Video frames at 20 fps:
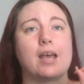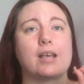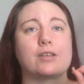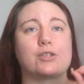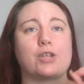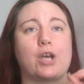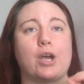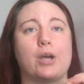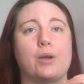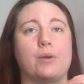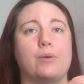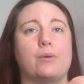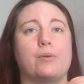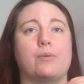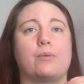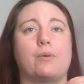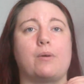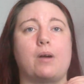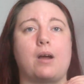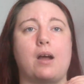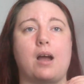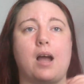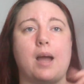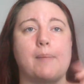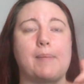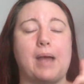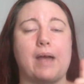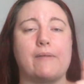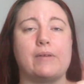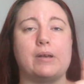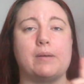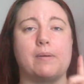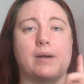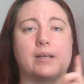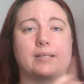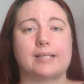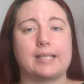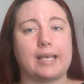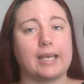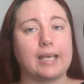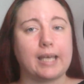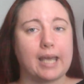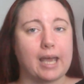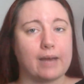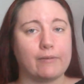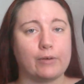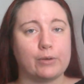so I'm having a skincare